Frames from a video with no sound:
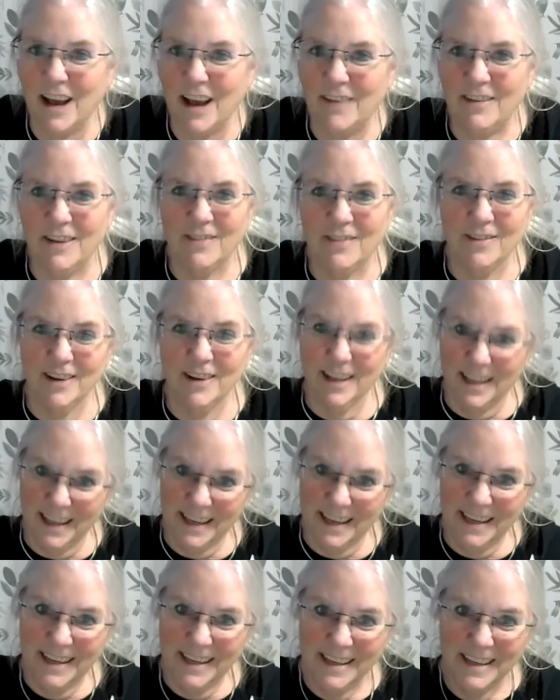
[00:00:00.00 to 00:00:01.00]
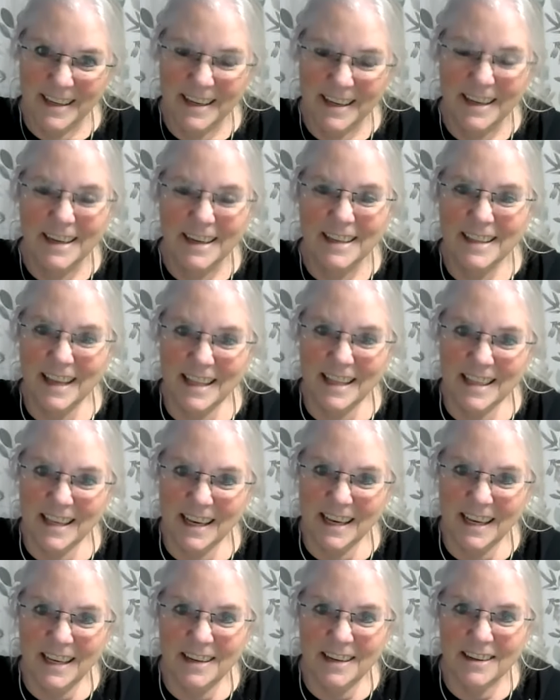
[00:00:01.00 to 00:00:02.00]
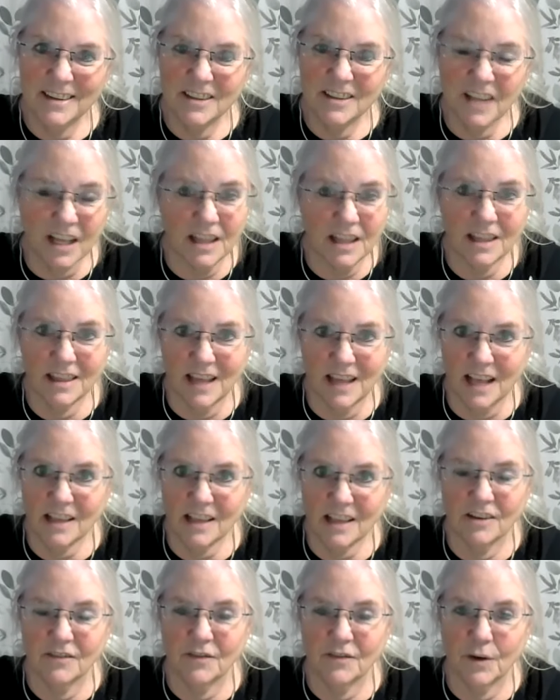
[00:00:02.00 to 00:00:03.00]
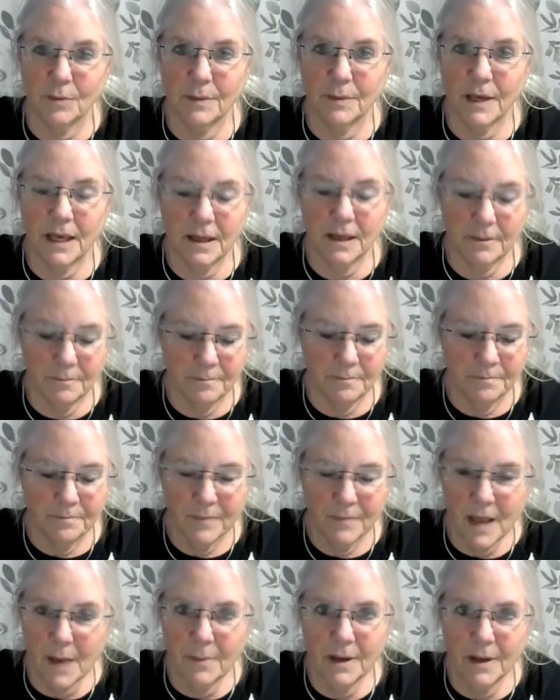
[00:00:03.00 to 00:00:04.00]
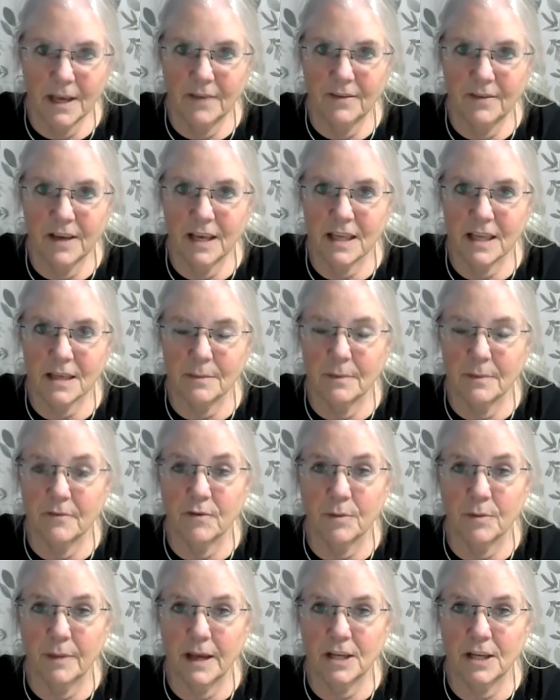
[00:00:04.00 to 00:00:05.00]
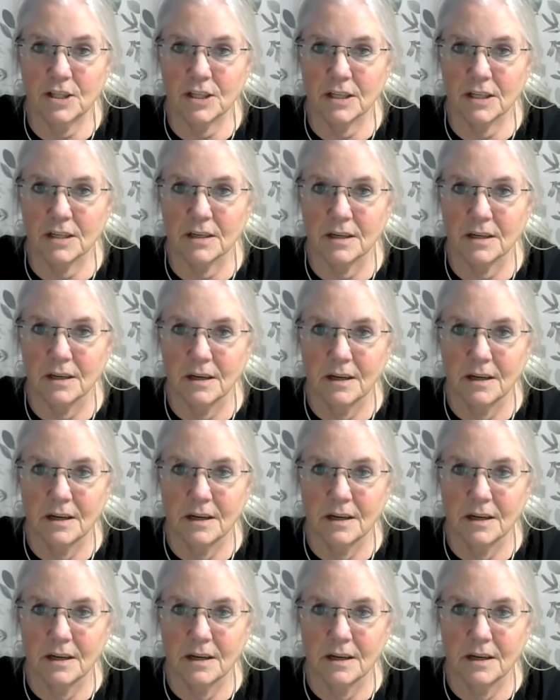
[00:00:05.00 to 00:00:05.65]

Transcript: I mean, really? That's it? That's confirming it? How about giving us some information?